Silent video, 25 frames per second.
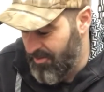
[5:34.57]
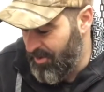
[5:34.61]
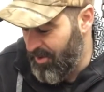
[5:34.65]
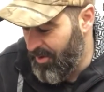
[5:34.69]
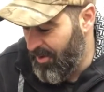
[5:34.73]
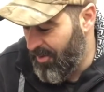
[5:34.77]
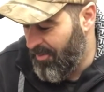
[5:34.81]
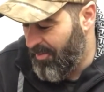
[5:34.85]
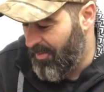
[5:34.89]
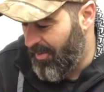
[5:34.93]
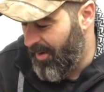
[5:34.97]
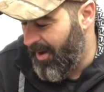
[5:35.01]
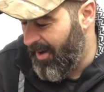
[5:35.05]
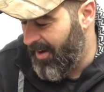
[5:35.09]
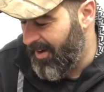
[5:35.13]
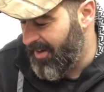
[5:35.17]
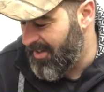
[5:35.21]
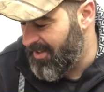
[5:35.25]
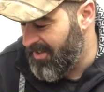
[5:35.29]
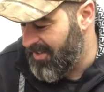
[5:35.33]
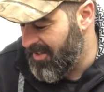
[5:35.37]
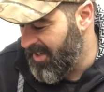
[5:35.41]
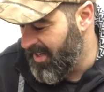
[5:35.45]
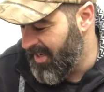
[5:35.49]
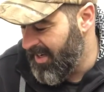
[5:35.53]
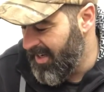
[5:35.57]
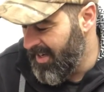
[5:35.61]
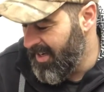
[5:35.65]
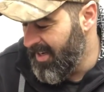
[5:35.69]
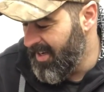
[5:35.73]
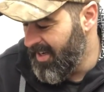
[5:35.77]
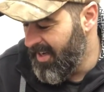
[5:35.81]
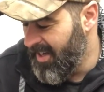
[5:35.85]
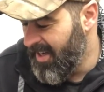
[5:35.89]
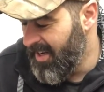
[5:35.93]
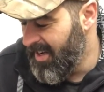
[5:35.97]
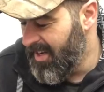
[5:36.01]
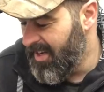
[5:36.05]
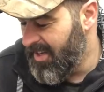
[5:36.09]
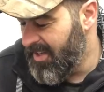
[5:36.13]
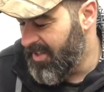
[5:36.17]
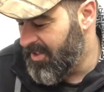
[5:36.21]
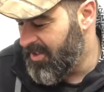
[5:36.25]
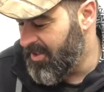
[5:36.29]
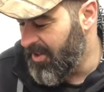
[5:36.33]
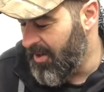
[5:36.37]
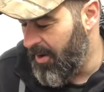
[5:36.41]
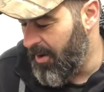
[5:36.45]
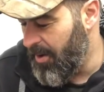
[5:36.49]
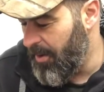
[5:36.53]
We don't polish.
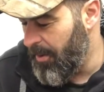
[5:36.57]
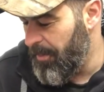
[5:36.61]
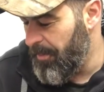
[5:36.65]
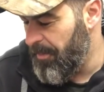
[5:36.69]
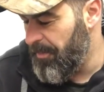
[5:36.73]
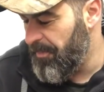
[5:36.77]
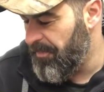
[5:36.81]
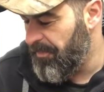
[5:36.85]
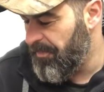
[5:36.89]
So